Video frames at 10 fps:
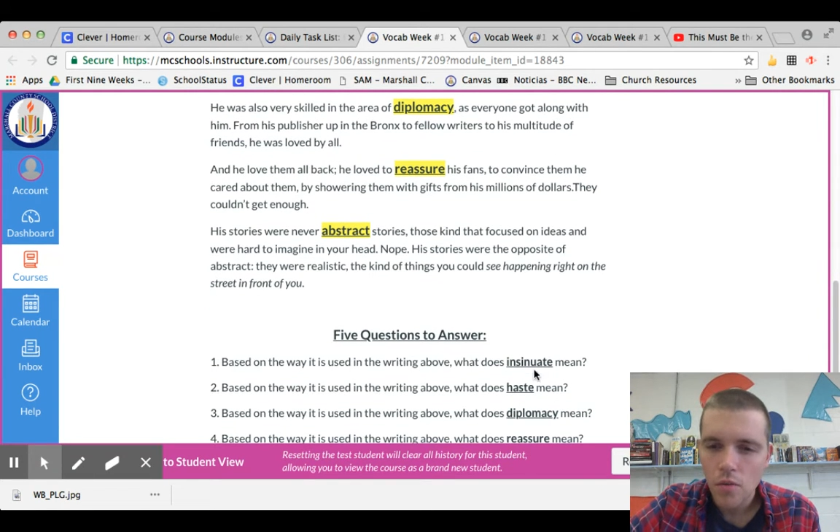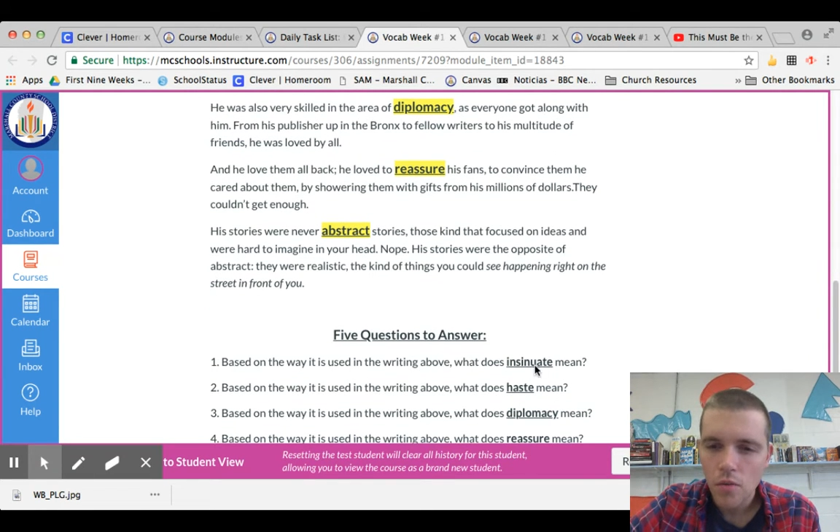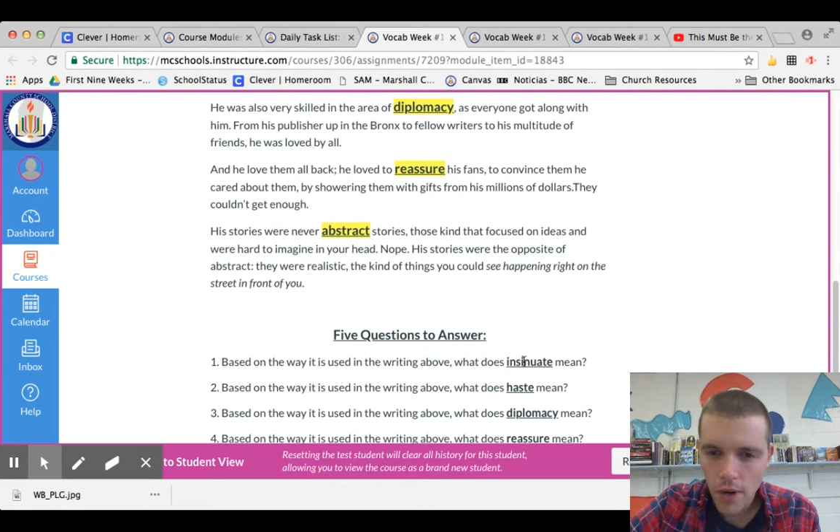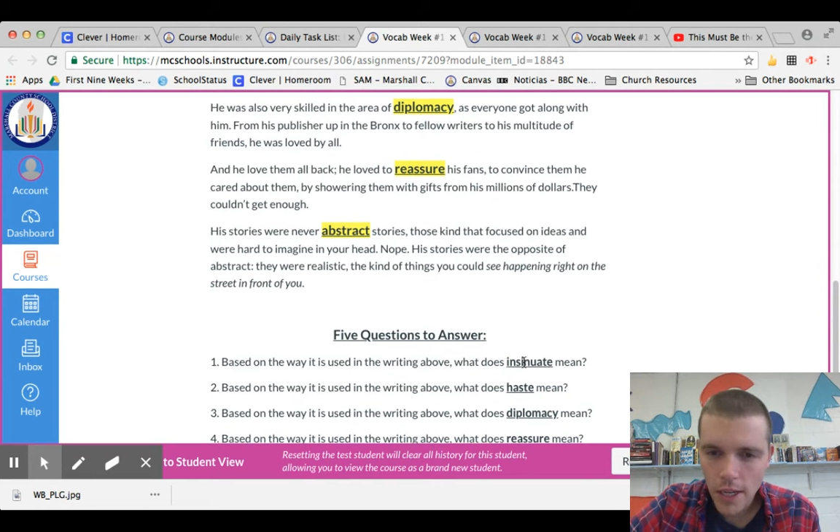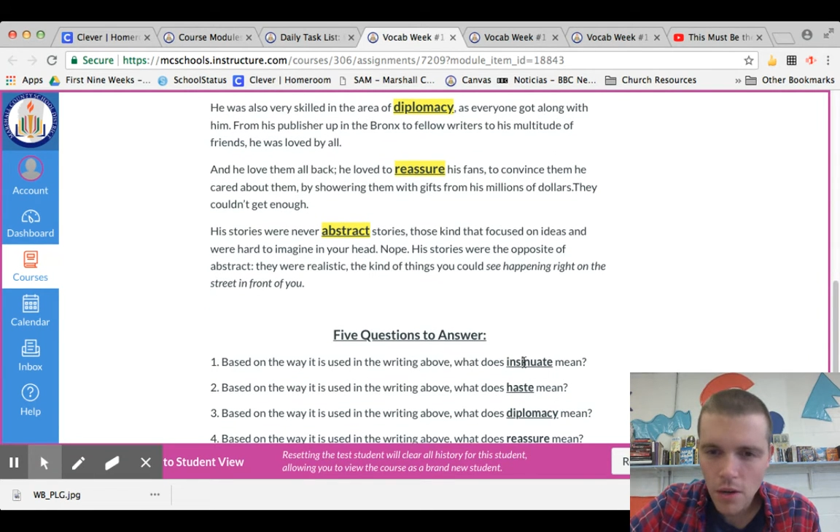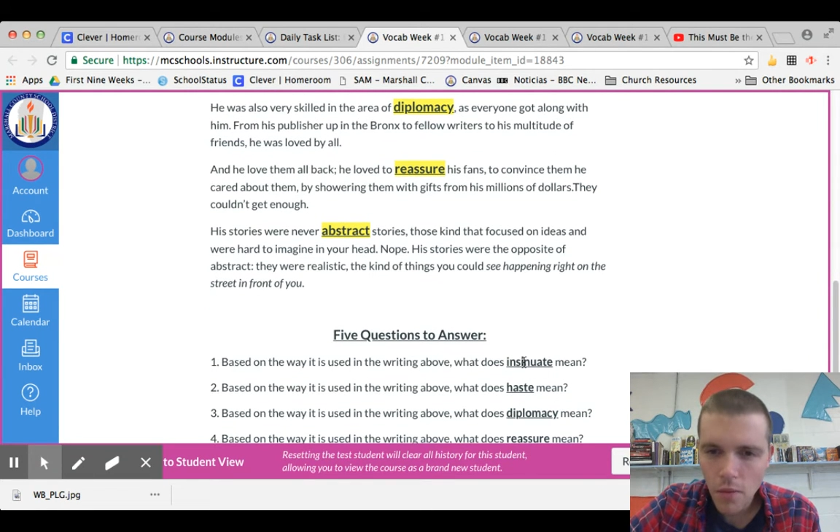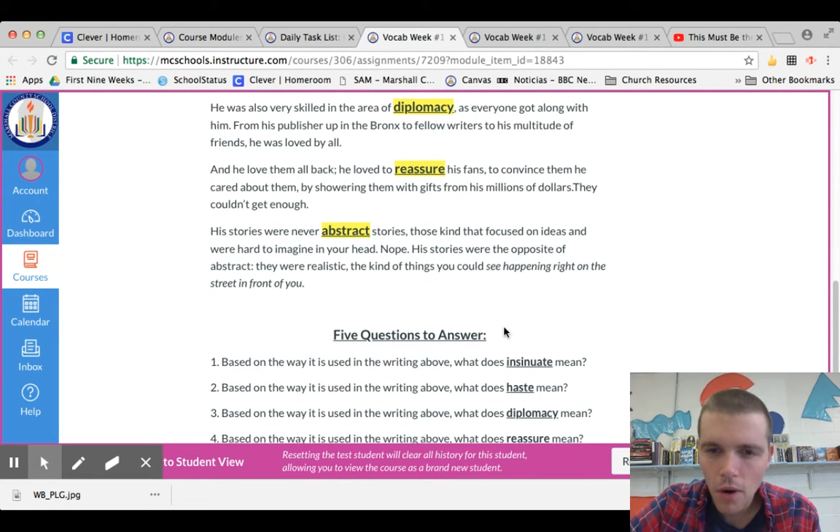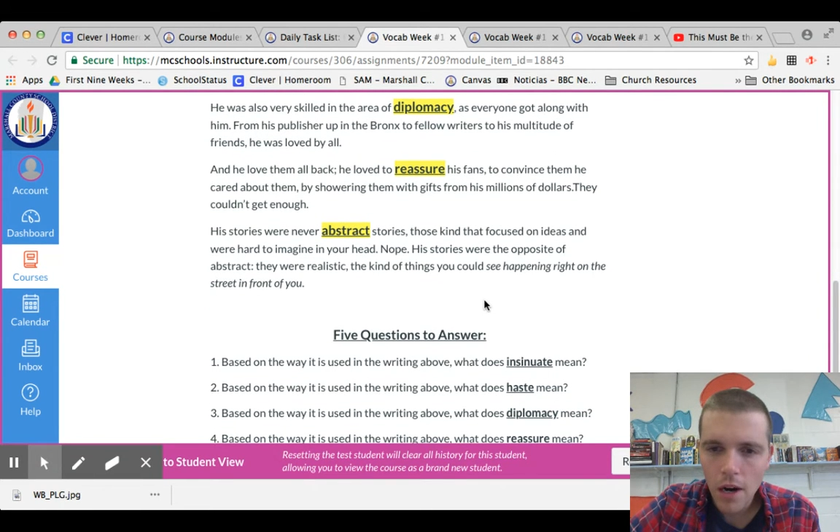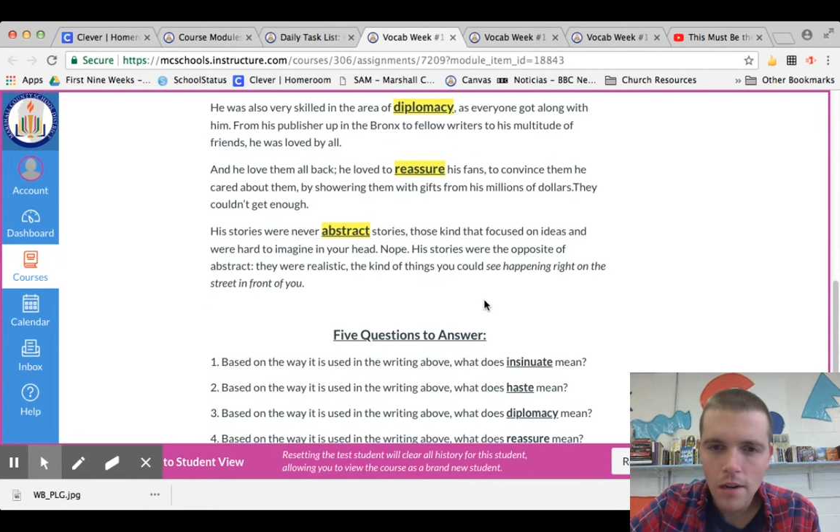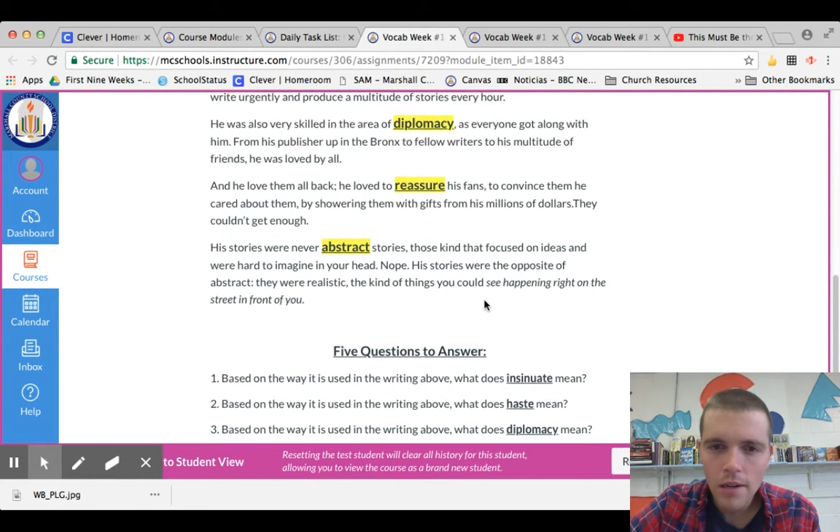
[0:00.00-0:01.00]
Read the
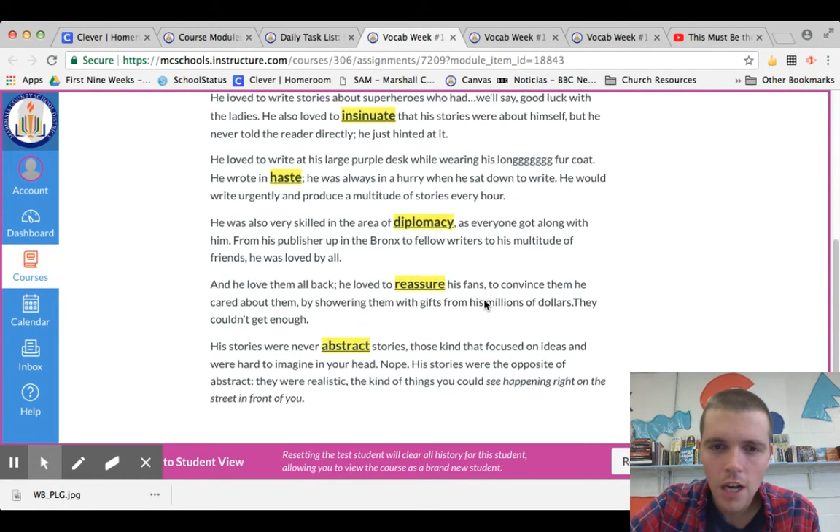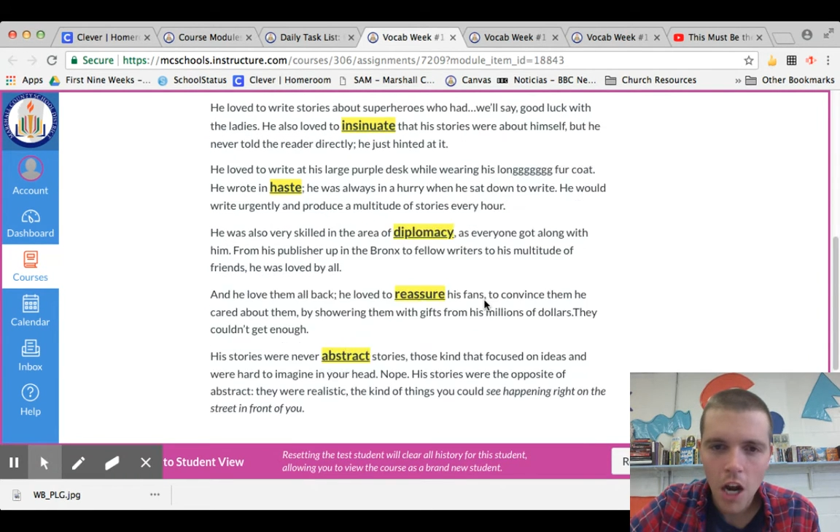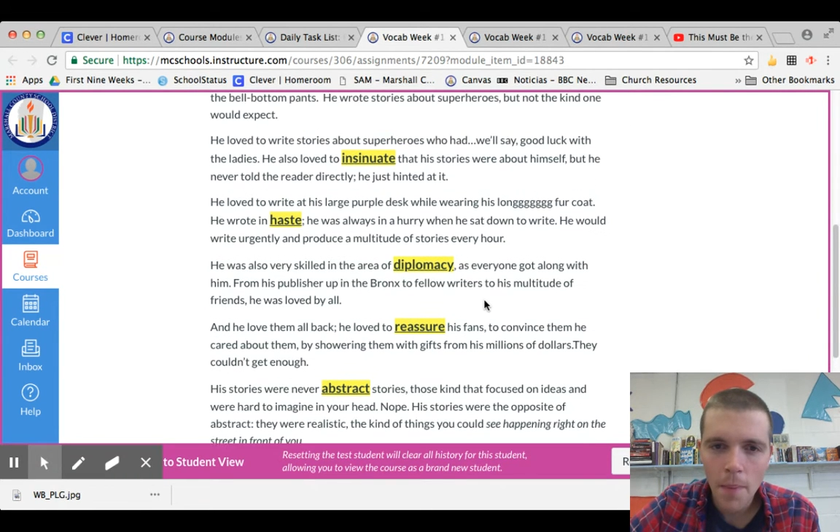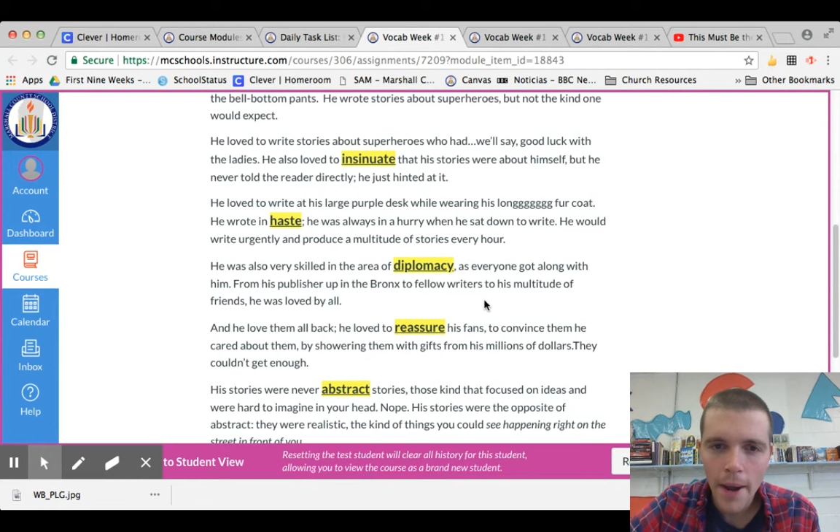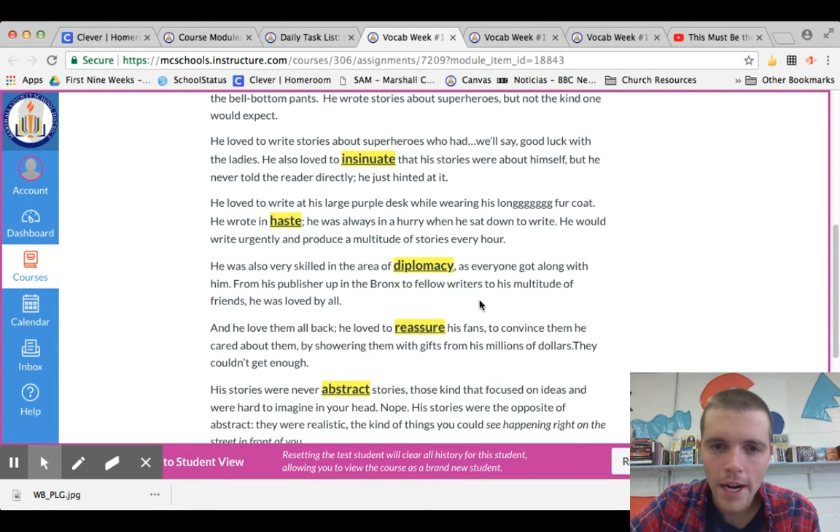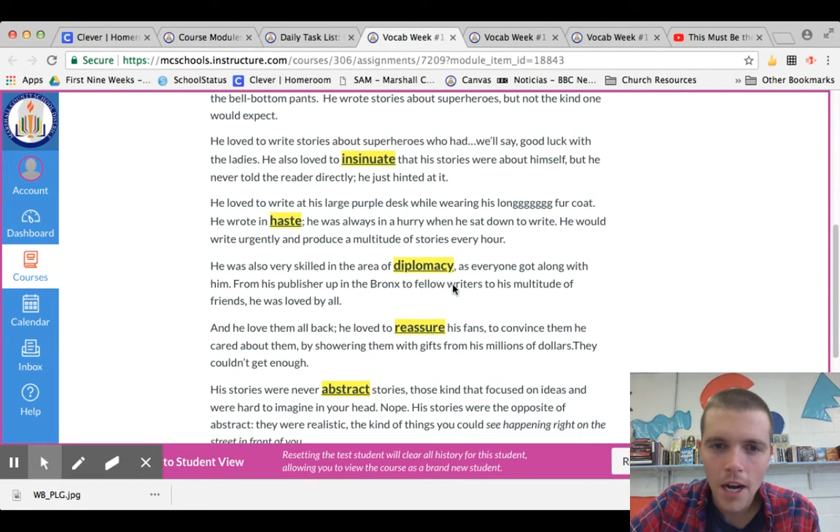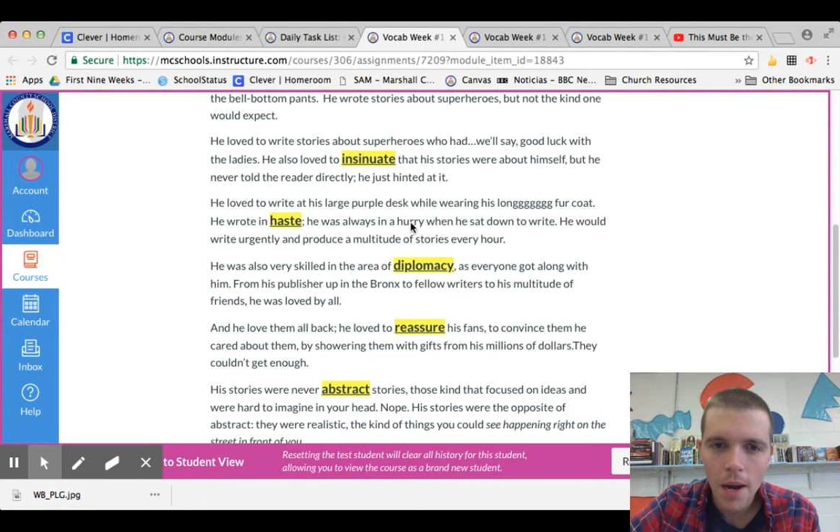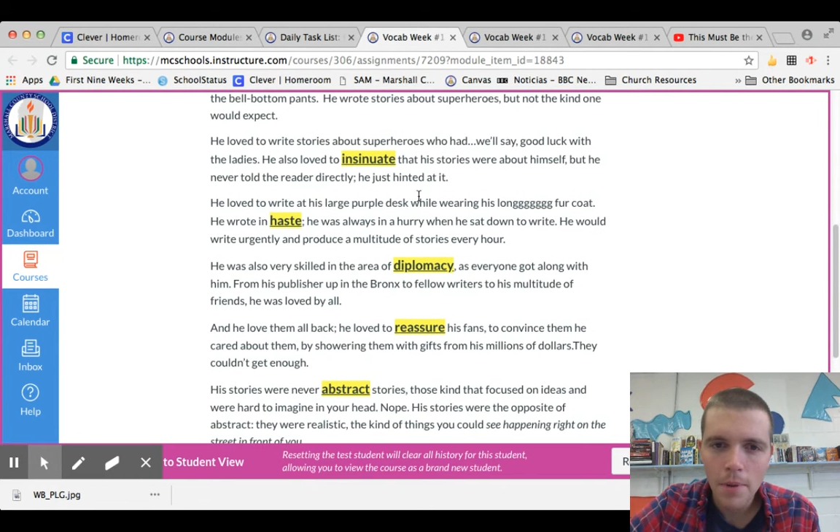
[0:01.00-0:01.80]
word, go back up